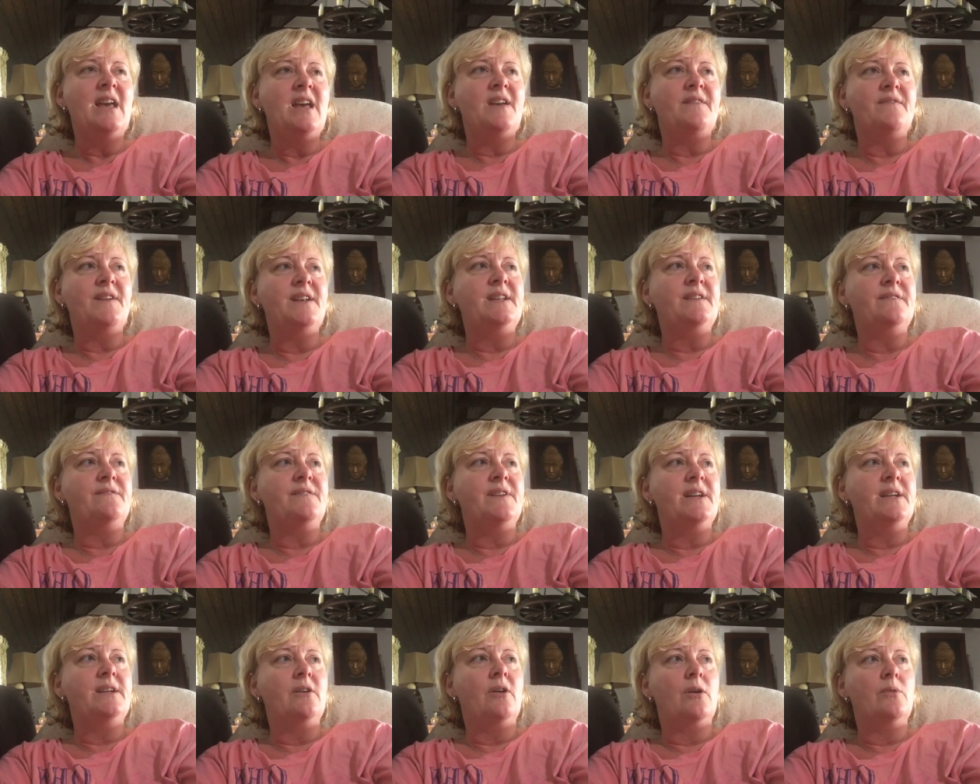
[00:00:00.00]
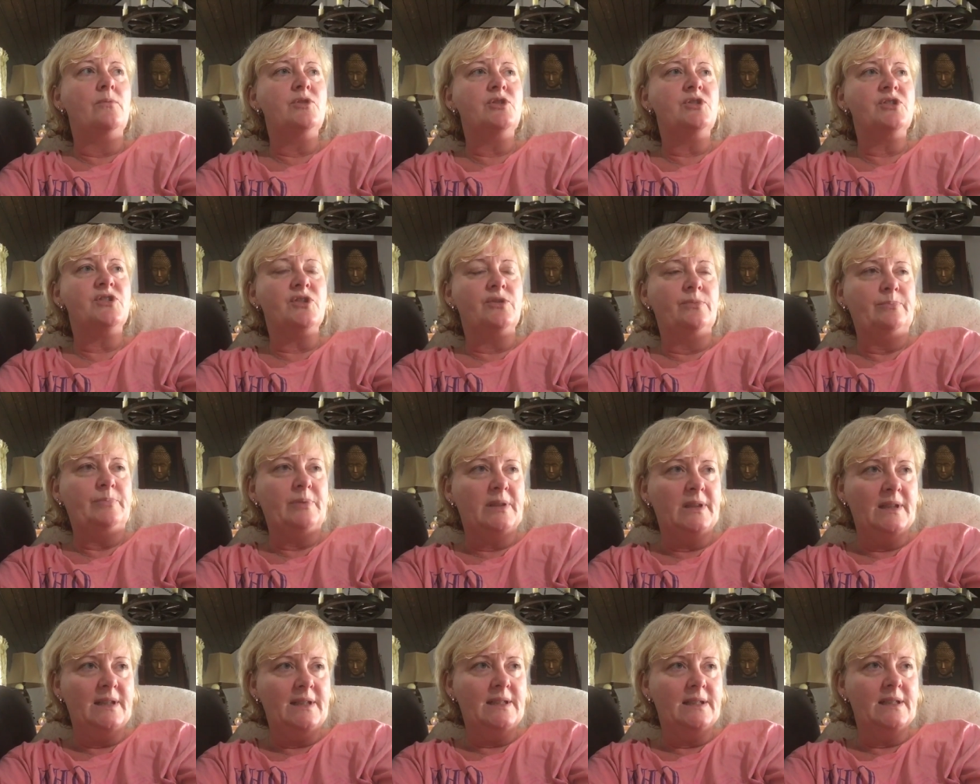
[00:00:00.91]
If anything, I was just
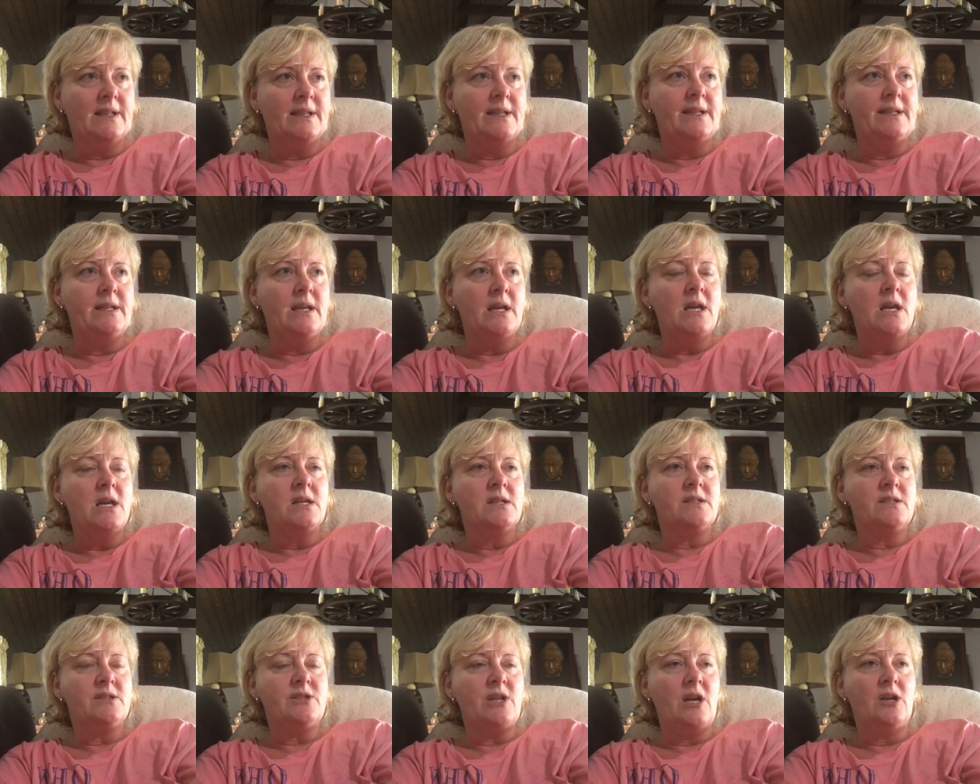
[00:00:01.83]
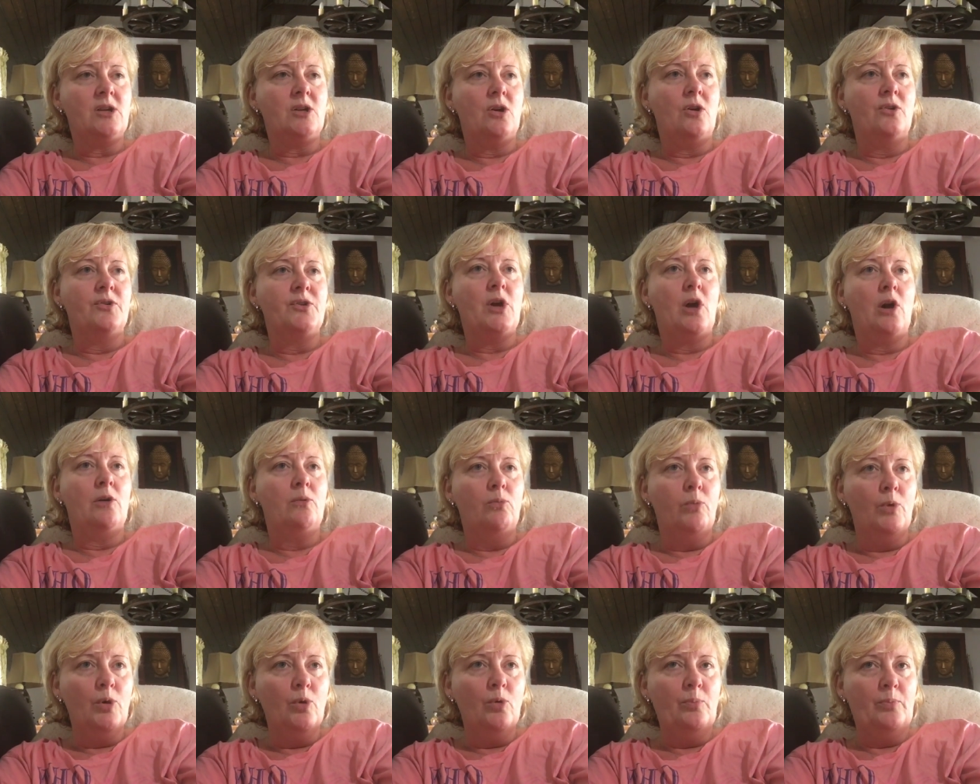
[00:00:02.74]
completely stuck on, I
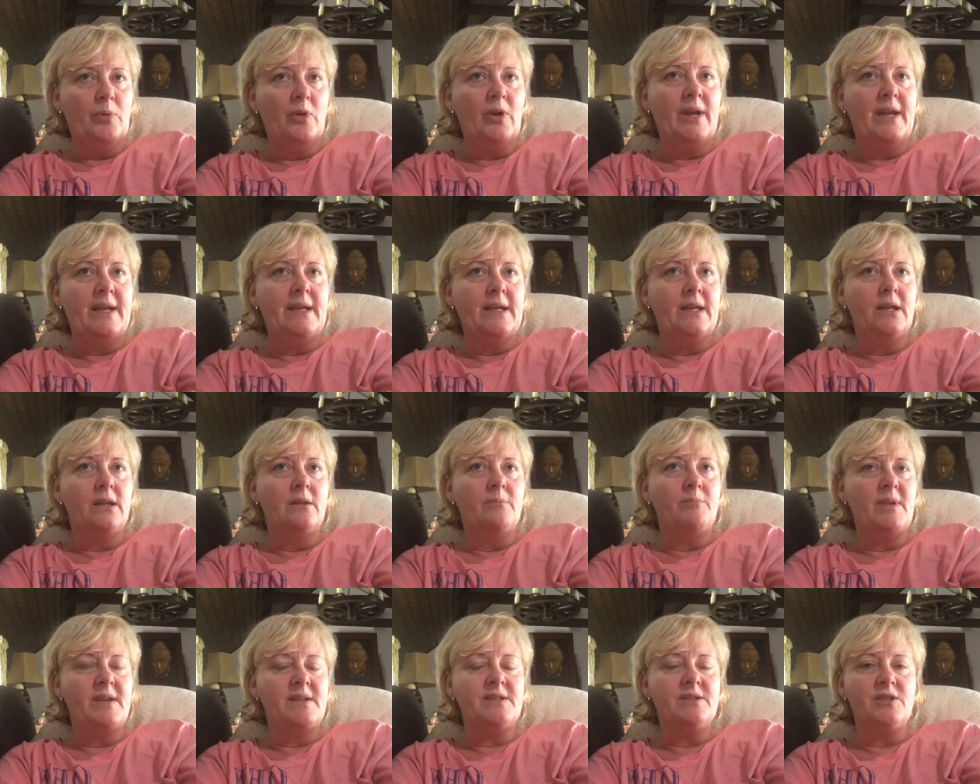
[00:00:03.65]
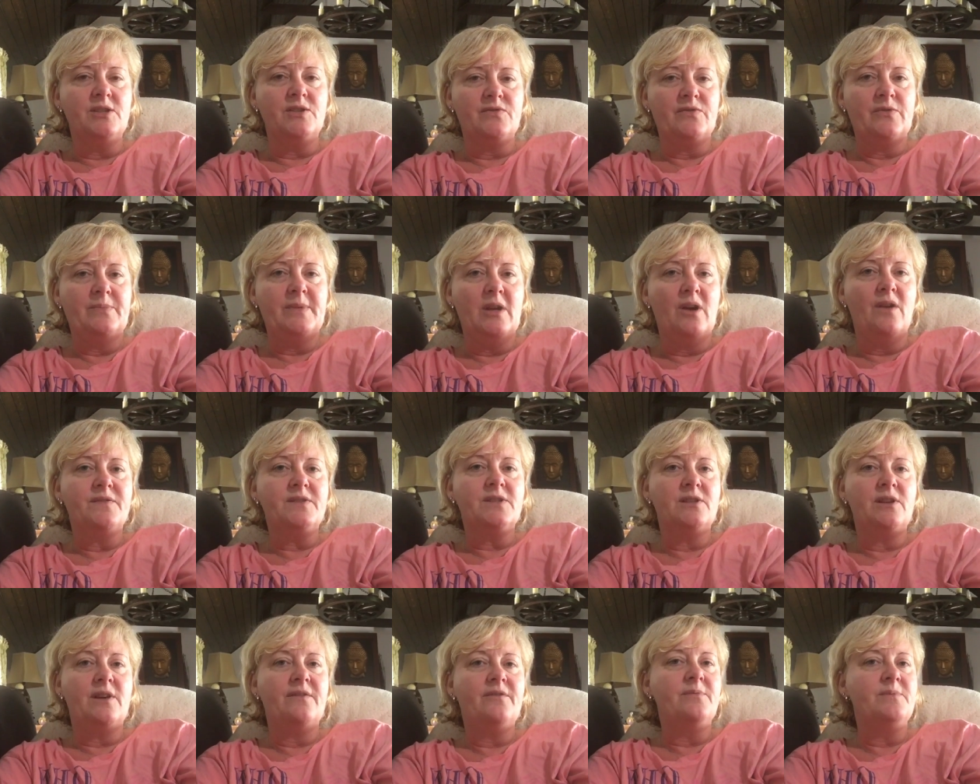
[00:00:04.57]
will bring messages from the
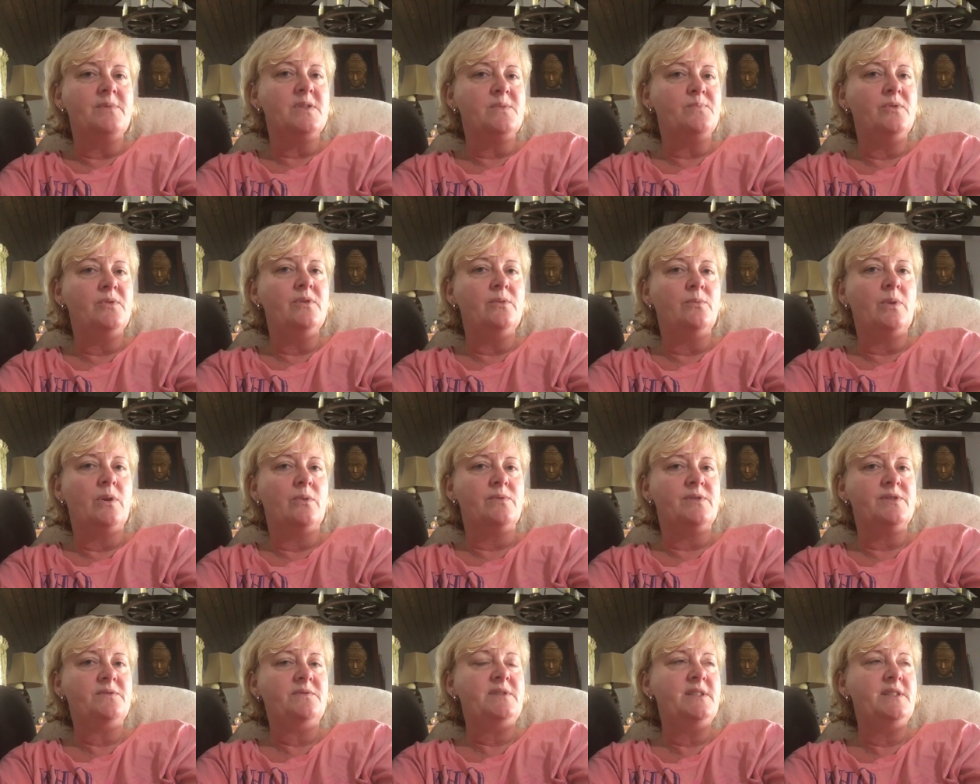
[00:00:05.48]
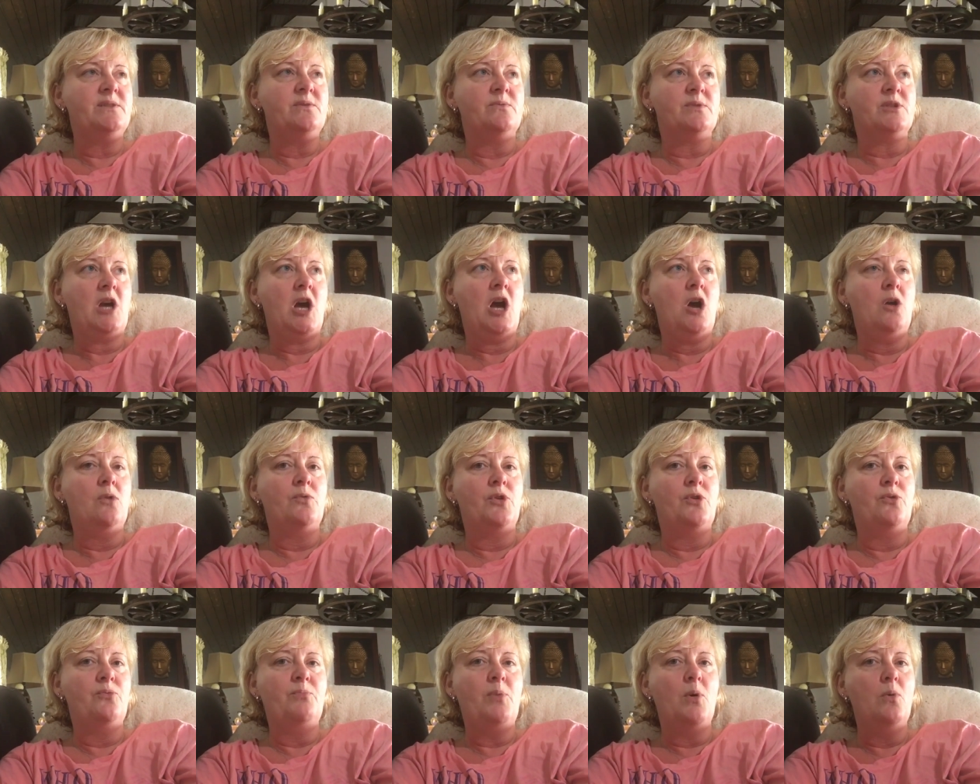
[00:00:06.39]
afterlife, from the spirit world. So this was a whole
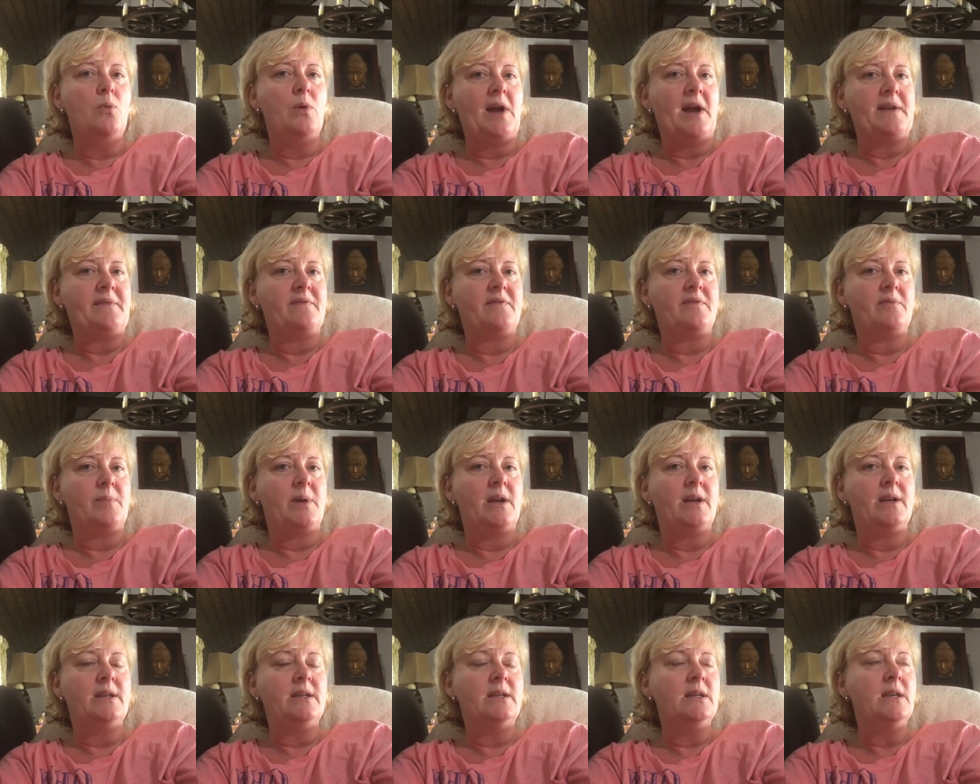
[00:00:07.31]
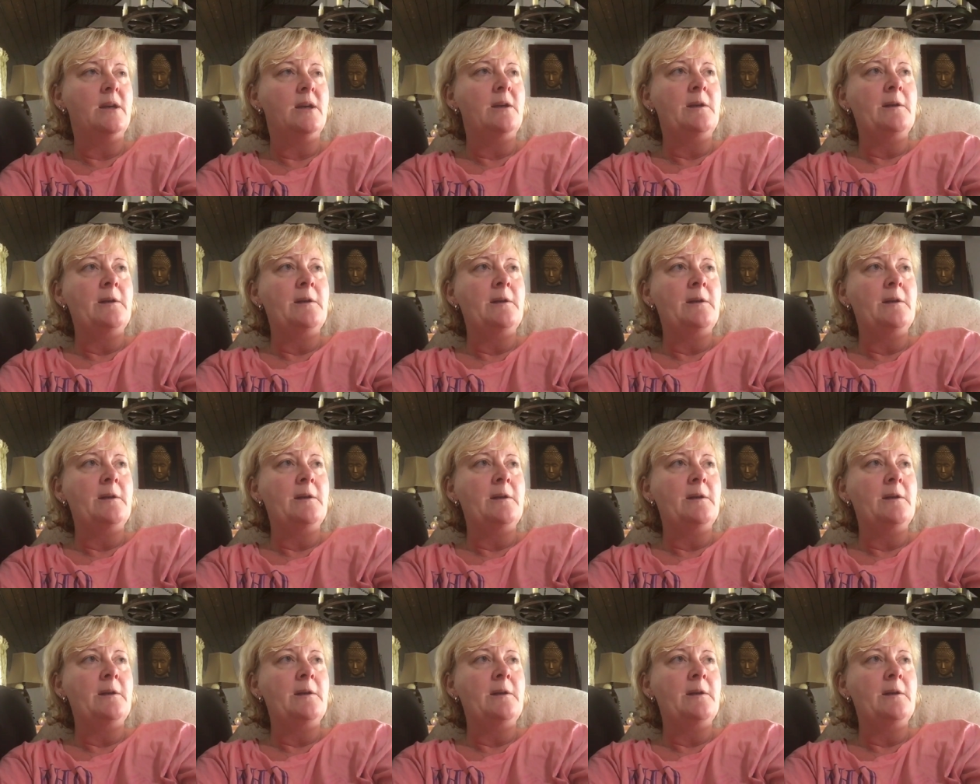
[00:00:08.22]
new ball game for me.